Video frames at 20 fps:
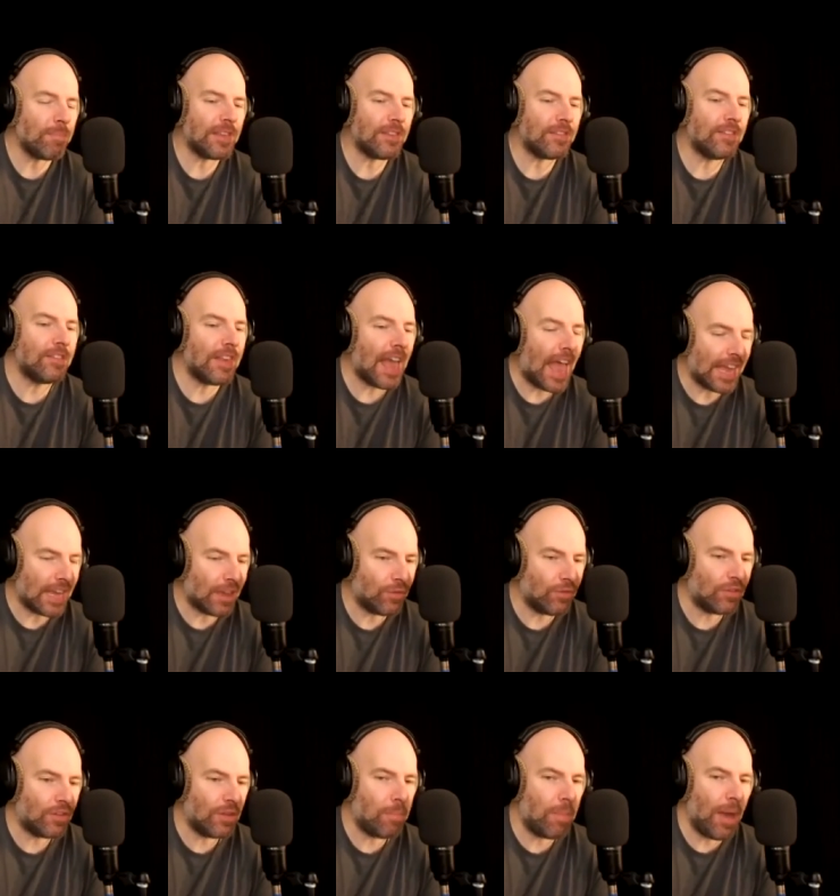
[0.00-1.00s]
it be
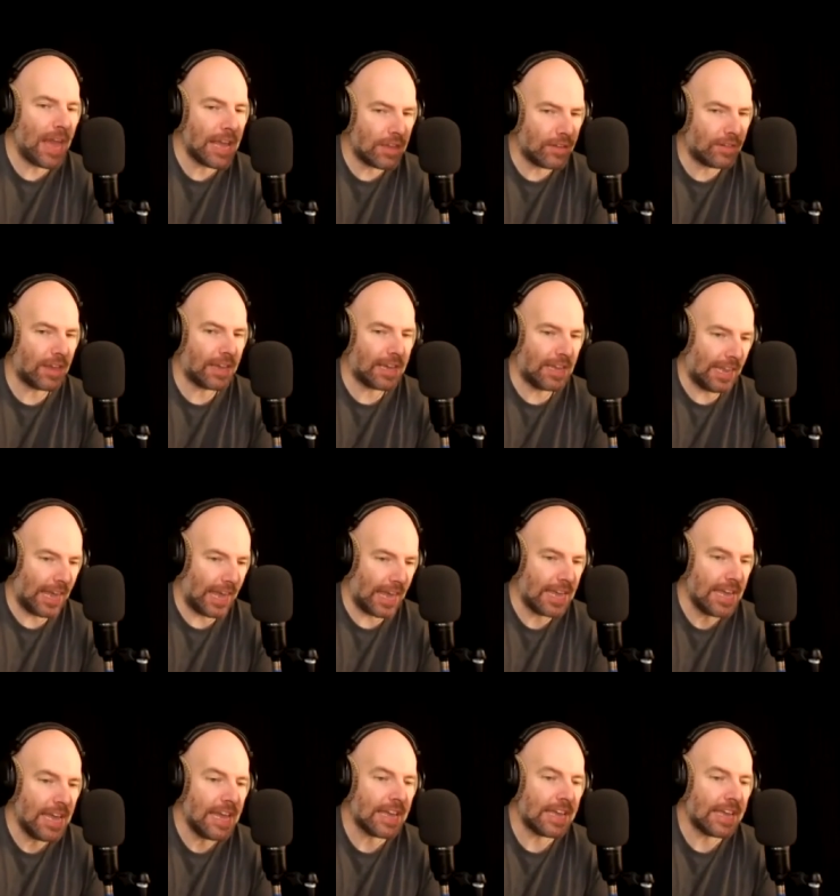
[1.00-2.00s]
safe to
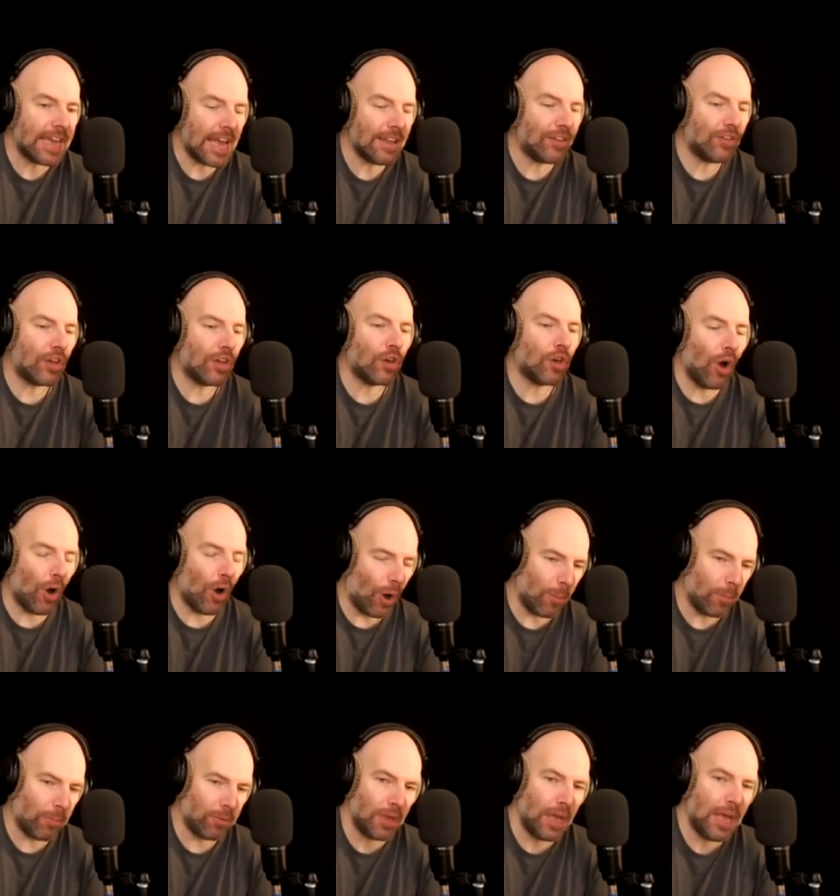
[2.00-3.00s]
basically get a
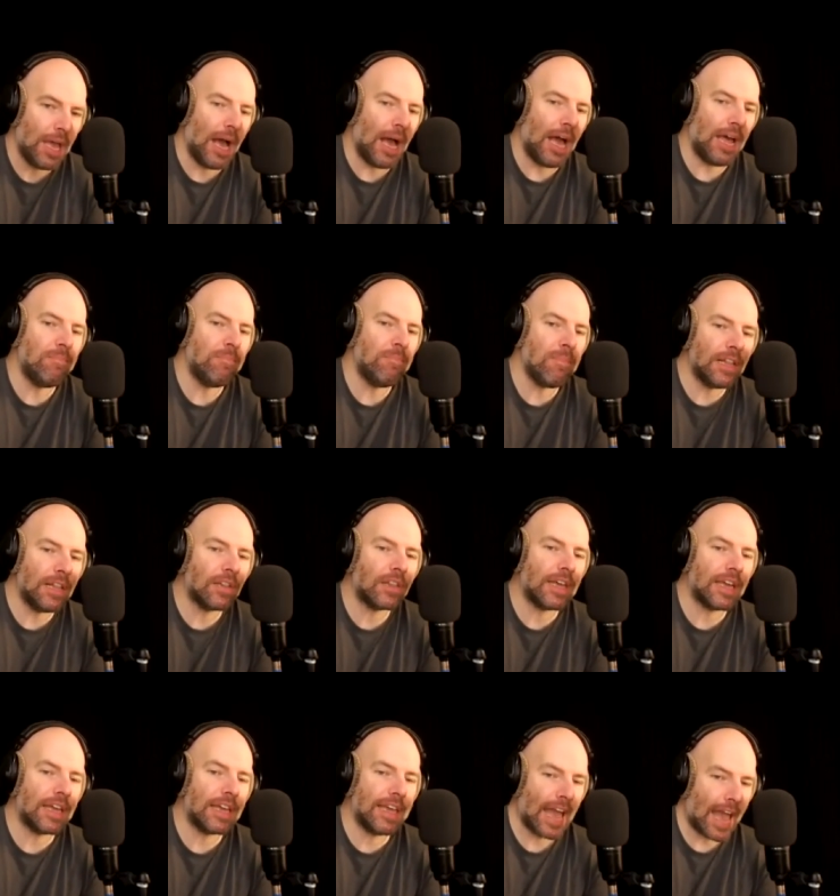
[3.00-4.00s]
cup and
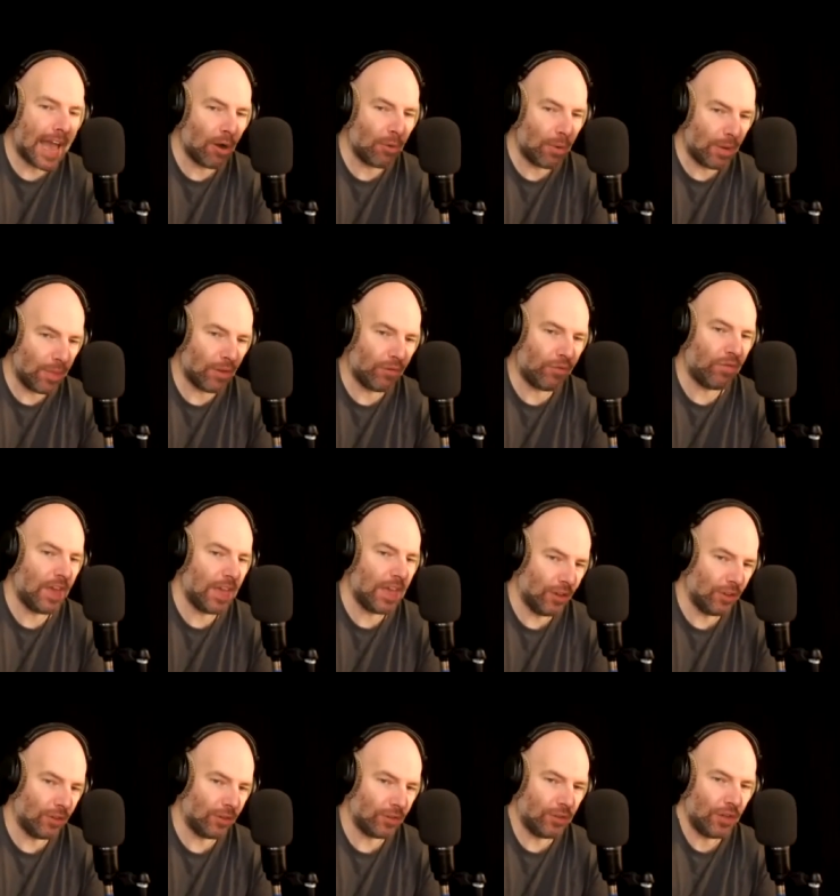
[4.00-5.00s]
milk a cow in the
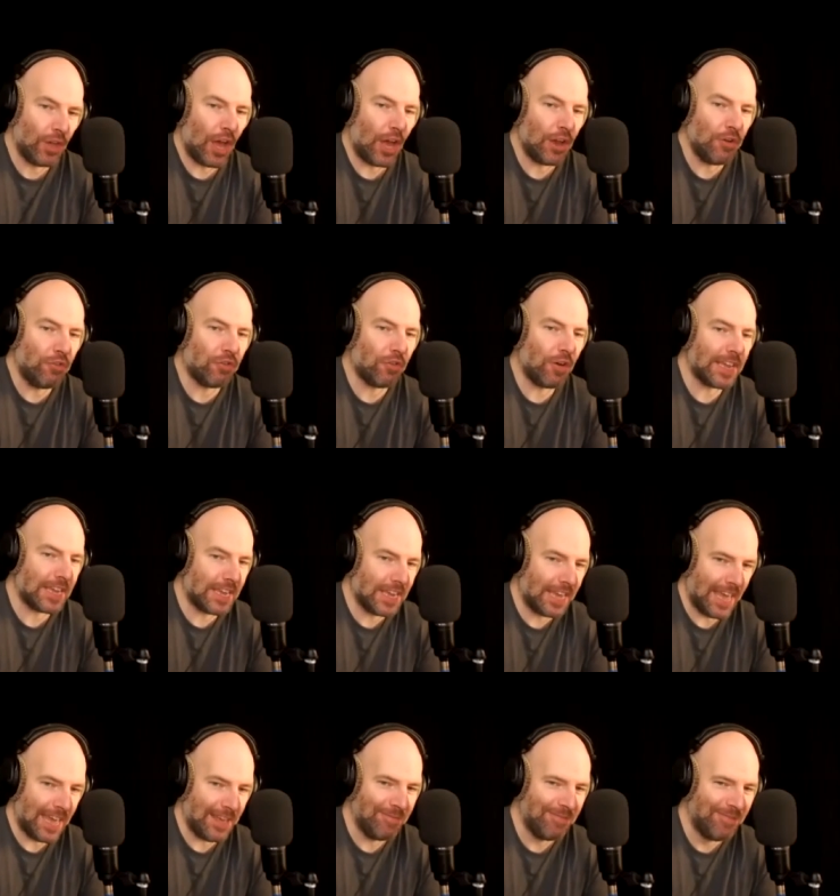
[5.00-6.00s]
field and
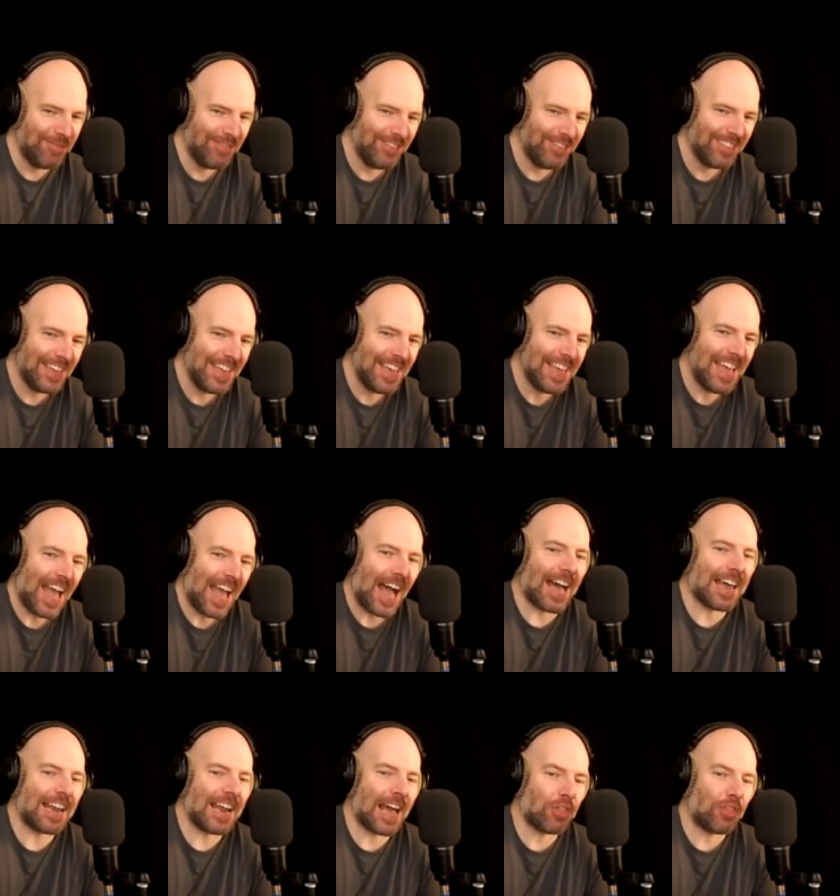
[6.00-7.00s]
drink it.
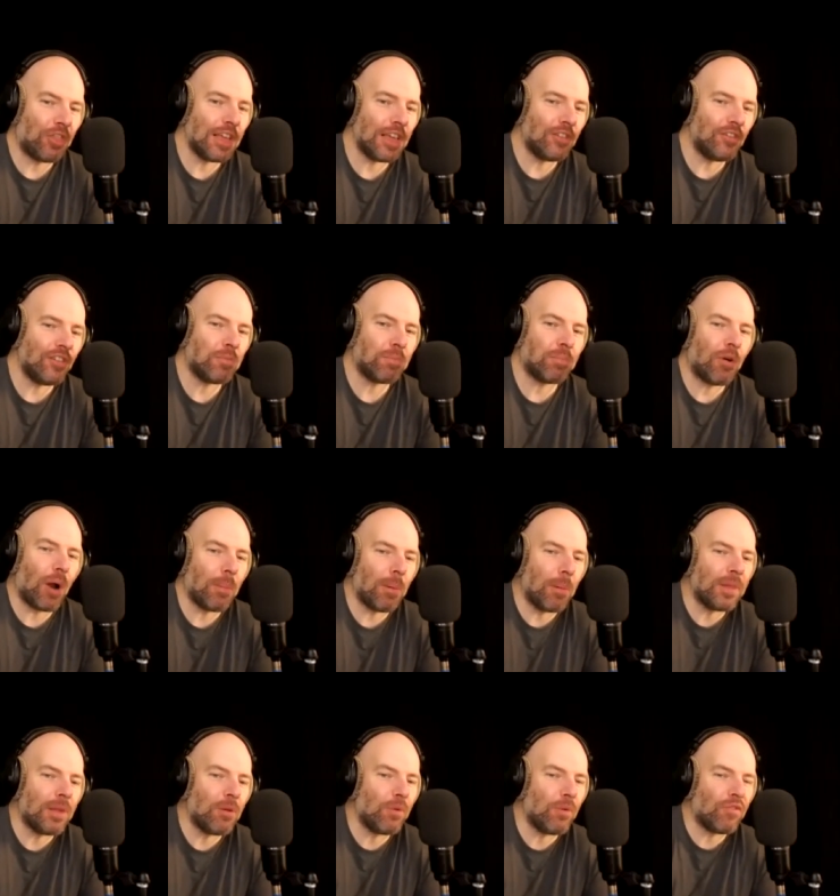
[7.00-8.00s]
And I think she's
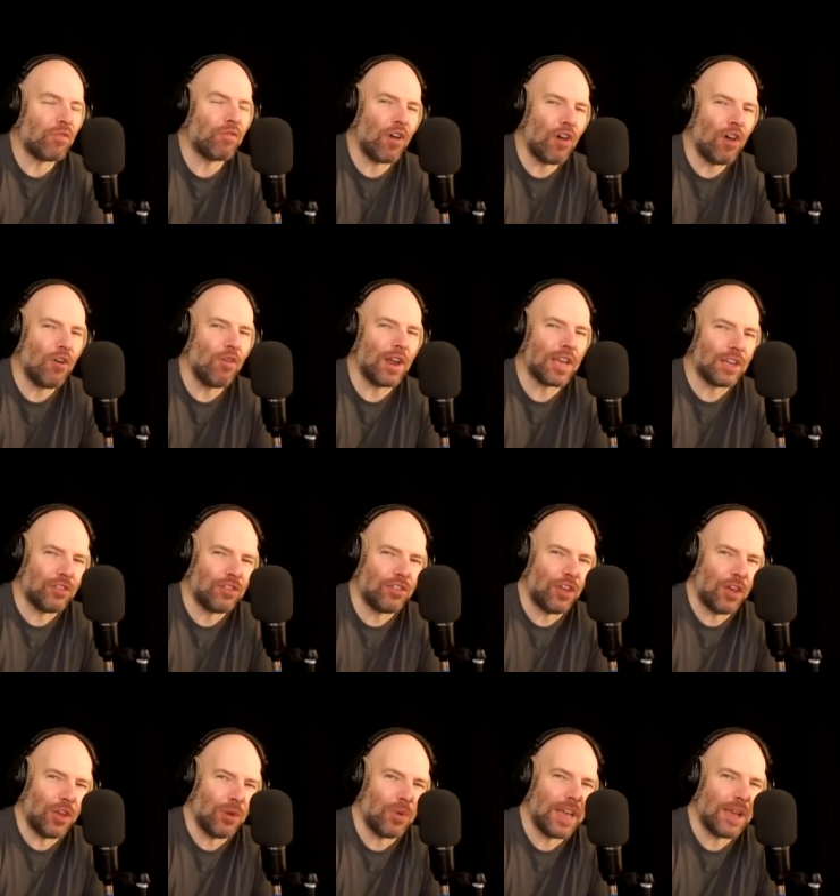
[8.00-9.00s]
probably referring
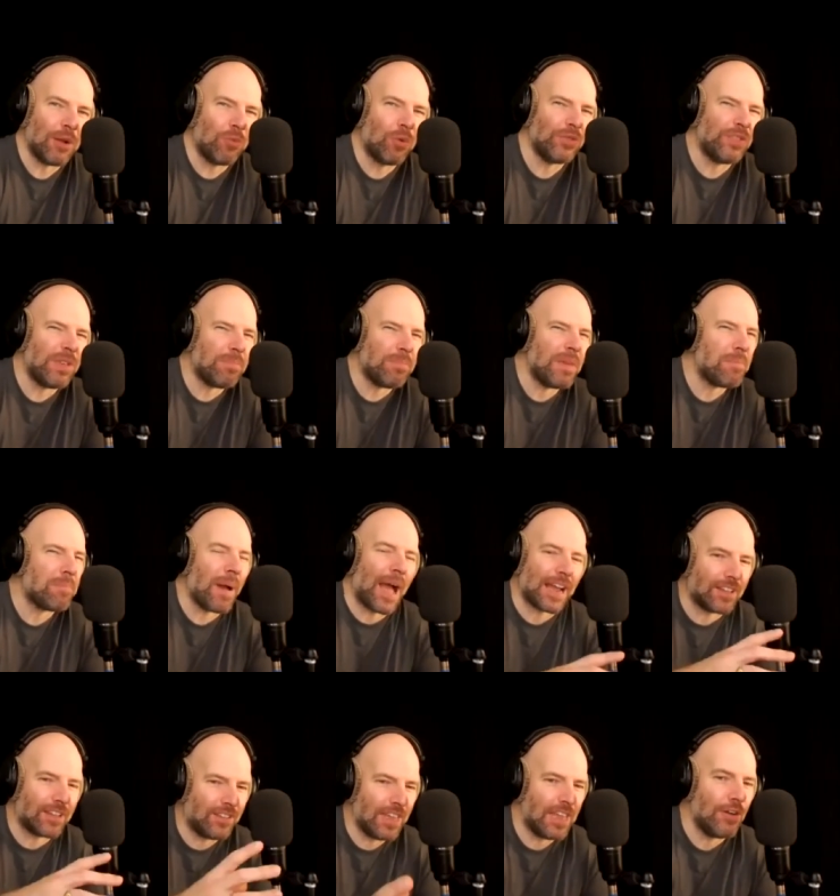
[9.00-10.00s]
to would there be
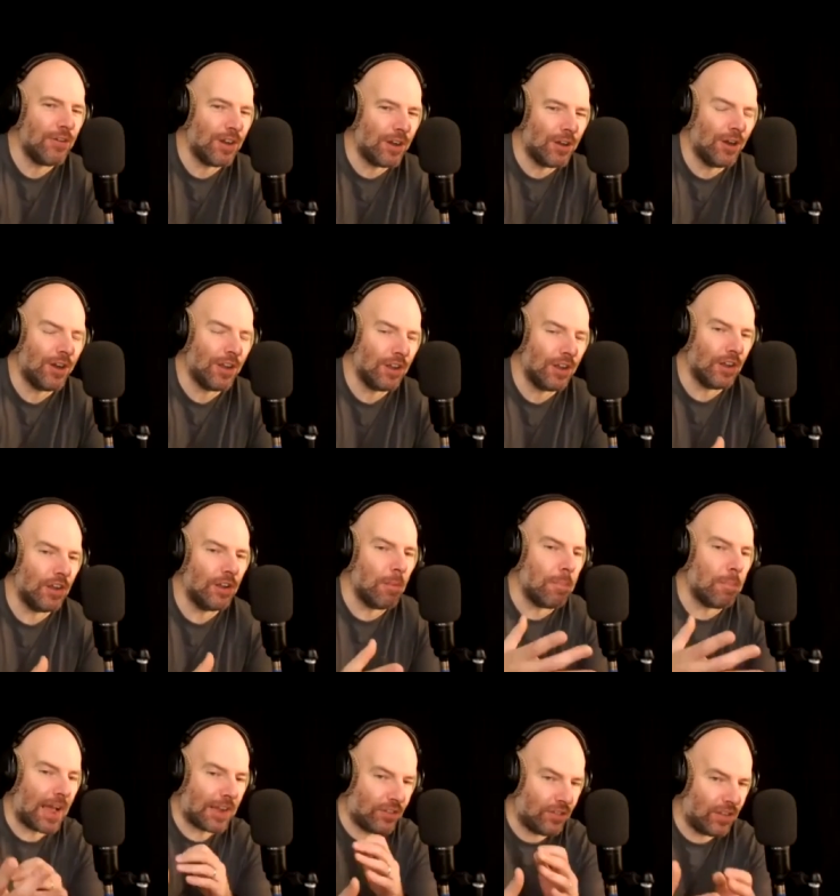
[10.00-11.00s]
bacteria
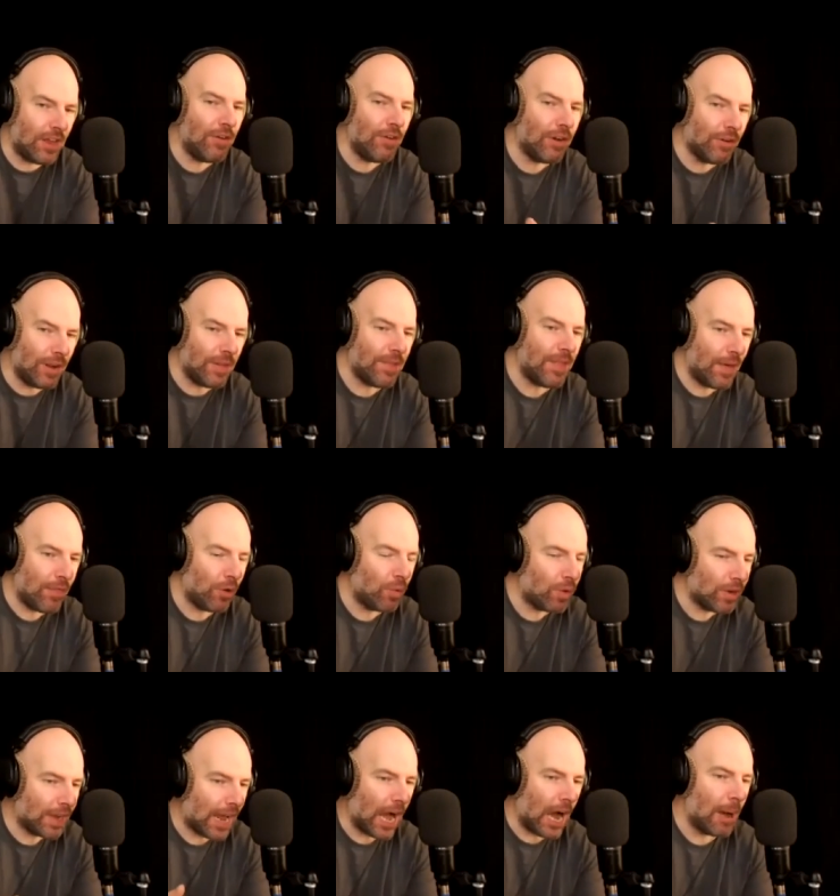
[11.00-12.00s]
bacteria in there that
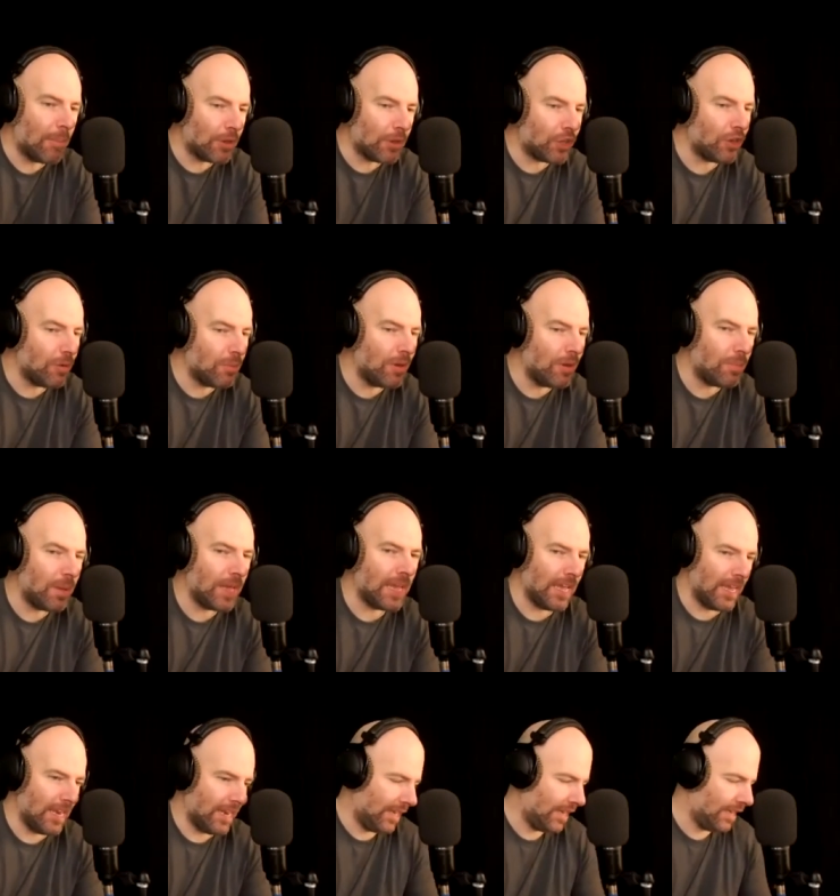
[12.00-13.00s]
would harm a human
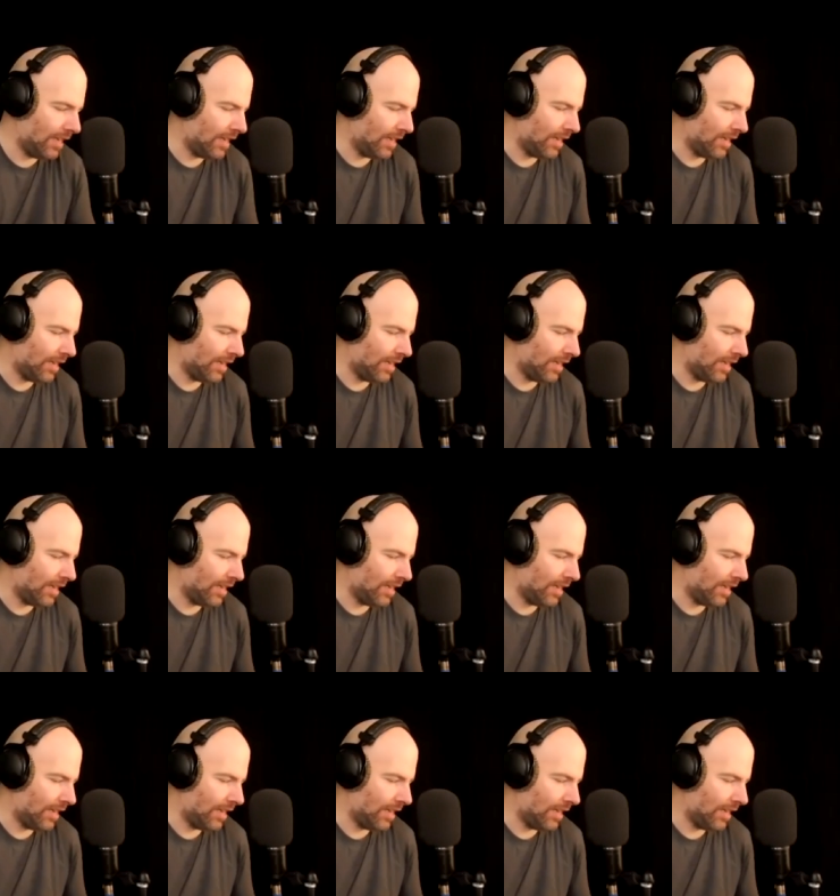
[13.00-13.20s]
being?